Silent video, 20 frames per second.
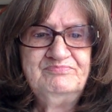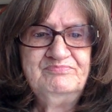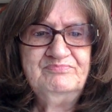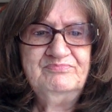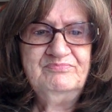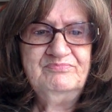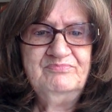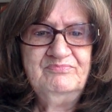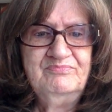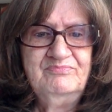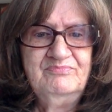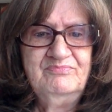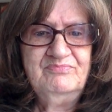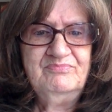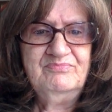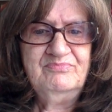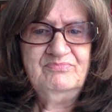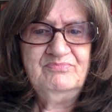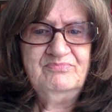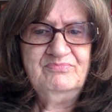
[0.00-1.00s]

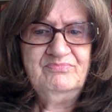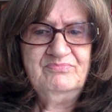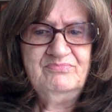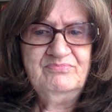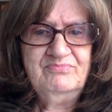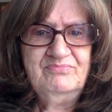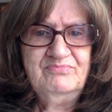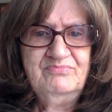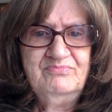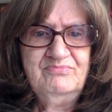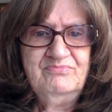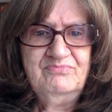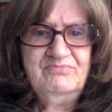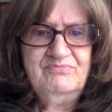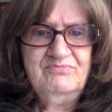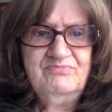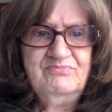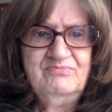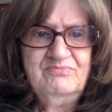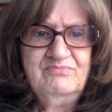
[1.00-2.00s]

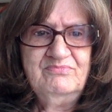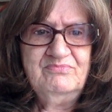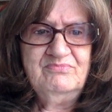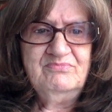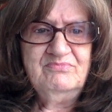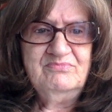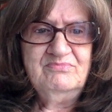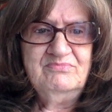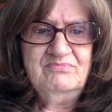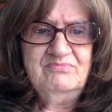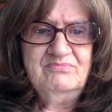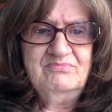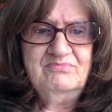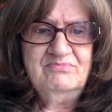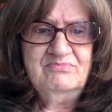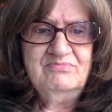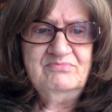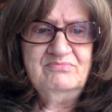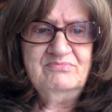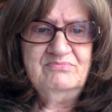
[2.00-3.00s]

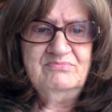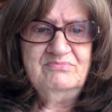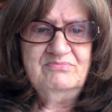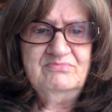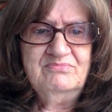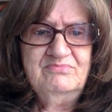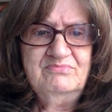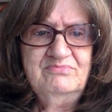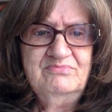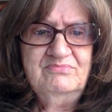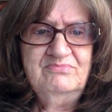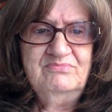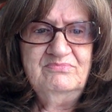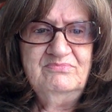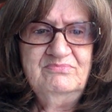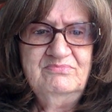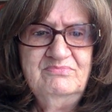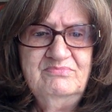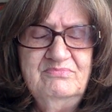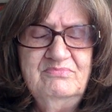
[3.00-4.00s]

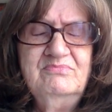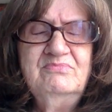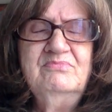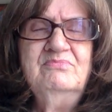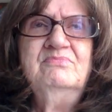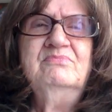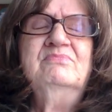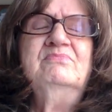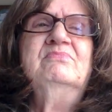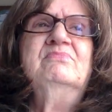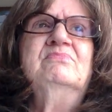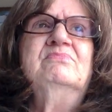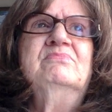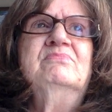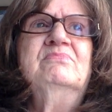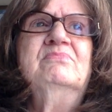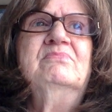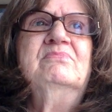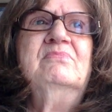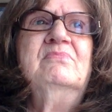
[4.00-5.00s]

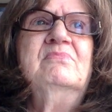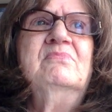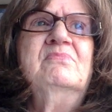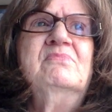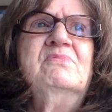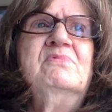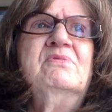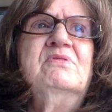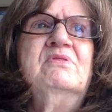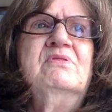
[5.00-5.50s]
(no one is talking)